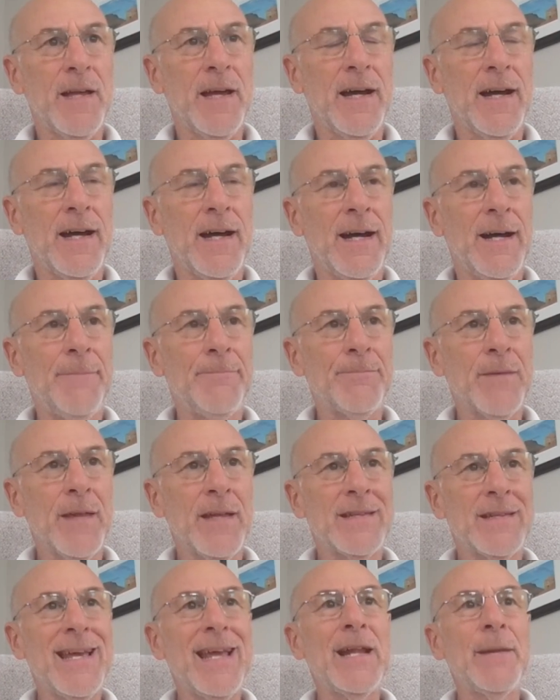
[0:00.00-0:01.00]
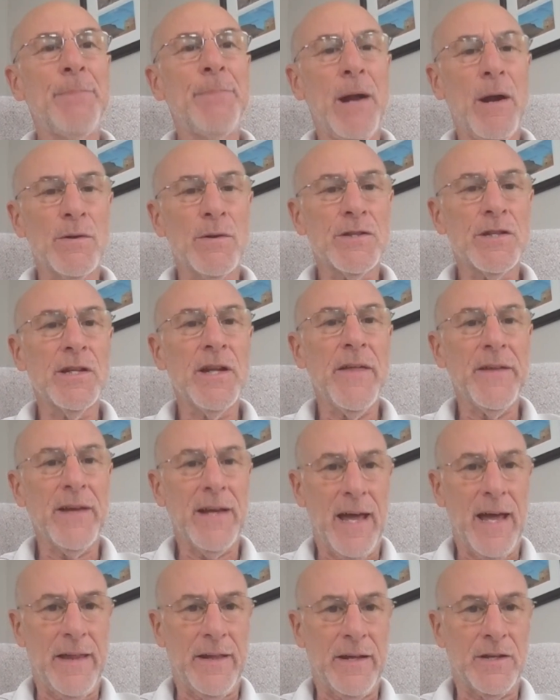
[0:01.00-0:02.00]
Dana Barrow's another
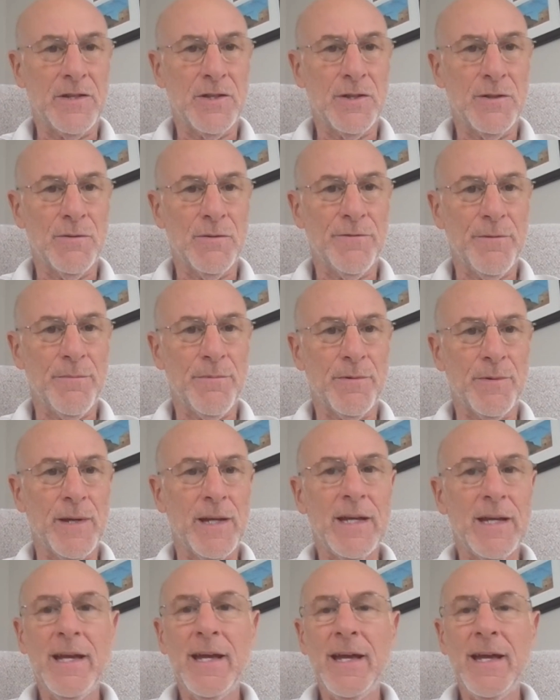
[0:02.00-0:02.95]
guy that could shoot from three.